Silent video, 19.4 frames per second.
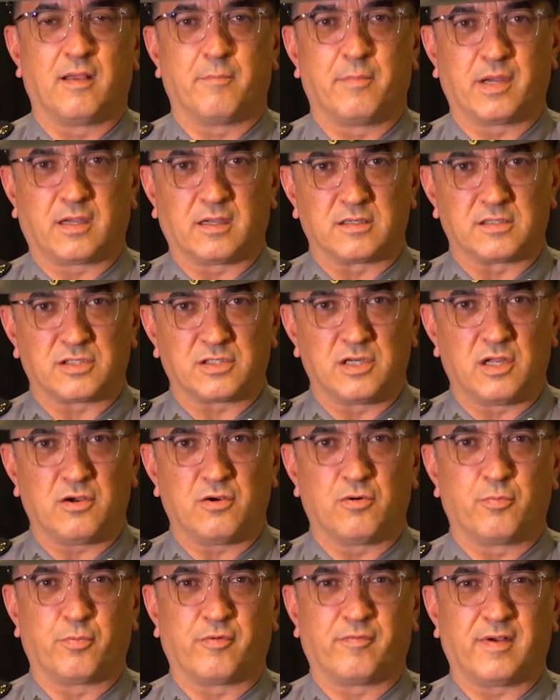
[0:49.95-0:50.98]
because
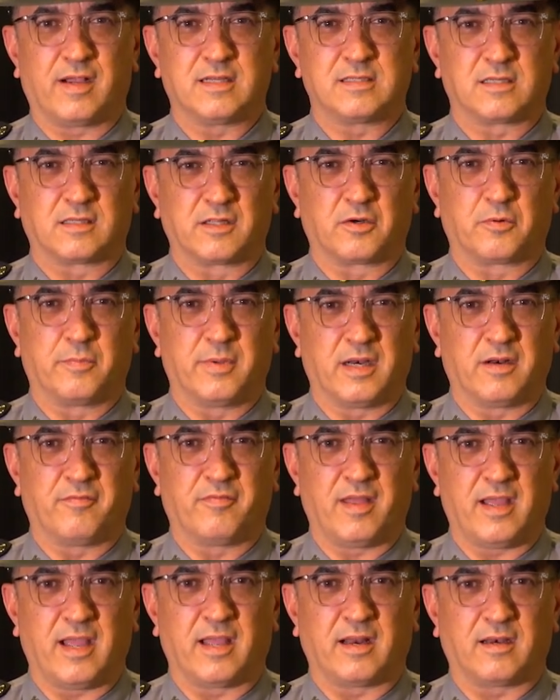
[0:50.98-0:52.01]
snow provides a little bit of
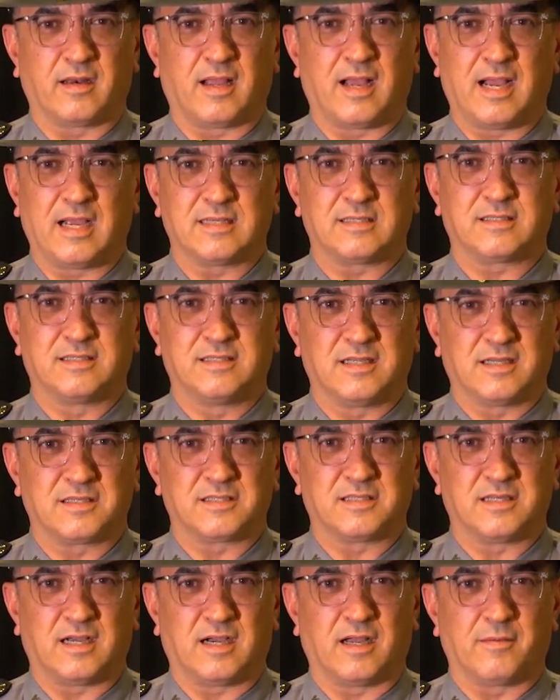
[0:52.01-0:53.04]
that. Ice
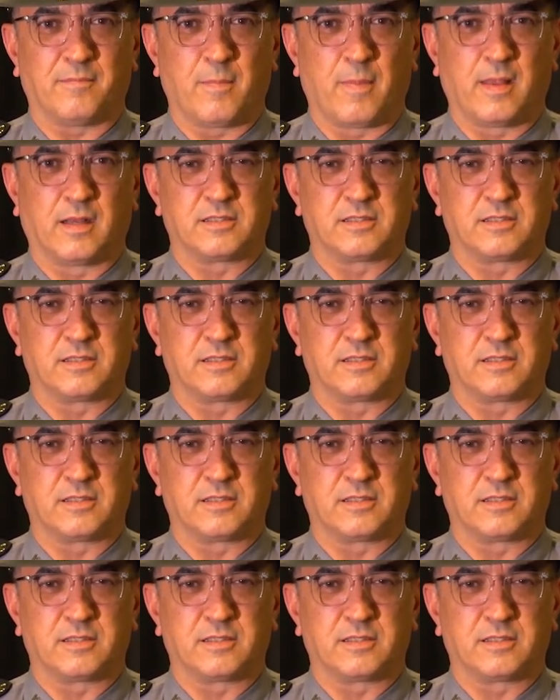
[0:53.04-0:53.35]
does not.